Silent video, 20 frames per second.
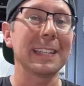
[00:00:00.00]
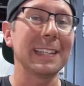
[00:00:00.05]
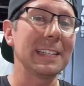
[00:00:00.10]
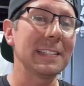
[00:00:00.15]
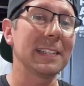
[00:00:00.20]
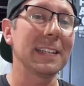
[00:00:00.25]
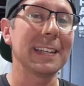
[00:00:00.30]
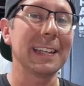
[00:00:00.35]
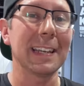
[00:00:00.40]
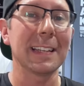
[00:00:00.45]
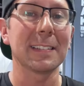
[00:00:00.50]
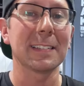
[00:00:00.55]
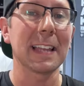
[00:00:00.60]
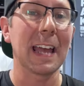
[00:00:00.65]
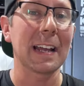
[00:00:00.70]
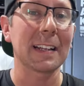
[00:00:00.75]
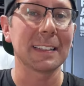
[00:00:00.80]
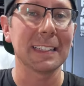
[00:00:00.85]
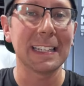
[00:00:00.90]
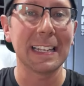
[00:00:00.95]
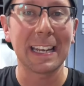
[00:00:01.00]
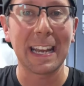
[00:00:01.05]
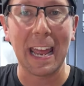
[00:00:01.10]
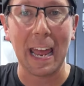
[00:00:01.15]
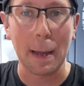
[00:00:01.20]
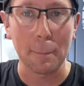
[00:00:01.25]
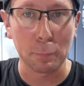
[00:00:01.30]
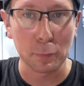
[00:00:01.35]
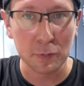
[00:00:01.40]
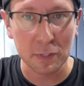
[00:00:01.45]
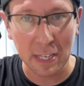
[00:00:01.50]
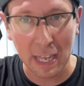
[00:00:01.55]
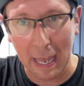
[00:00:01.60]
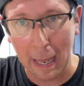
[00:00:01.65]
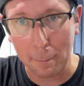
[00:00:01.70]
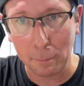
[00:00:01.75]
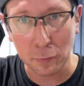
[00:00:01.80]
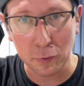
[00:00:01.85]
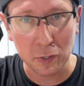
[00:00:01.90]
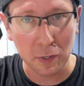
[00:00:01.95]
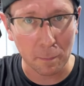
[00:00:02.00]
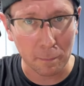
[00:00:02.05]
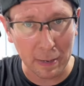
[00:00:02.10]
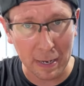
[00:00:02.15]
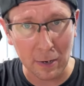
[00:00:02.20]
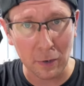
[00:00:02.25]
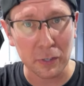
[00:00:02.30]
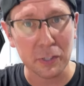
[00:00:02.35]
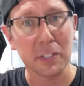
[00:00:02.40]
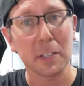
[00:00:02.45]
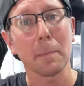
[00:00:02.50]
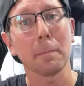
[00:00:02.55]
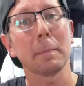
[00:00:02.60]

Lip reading: isn't exactly an apples-to-apples comparison,